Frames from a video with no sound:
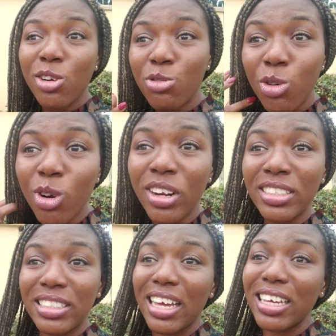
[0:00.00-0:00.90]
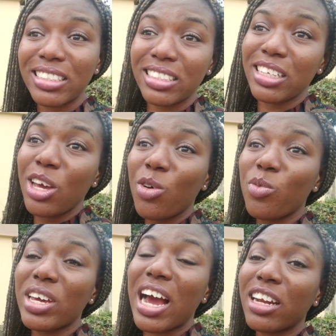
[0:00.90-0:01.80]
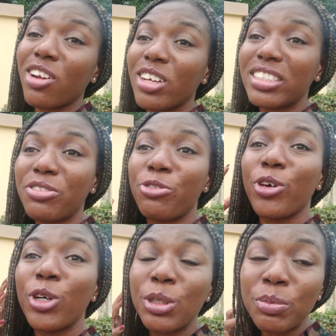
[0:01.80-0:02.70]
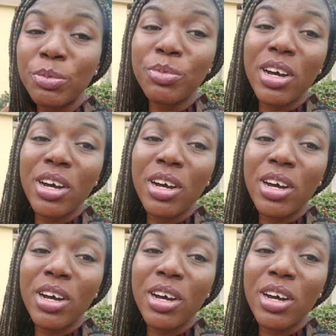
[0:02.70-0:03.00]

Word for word: rule says we cannot film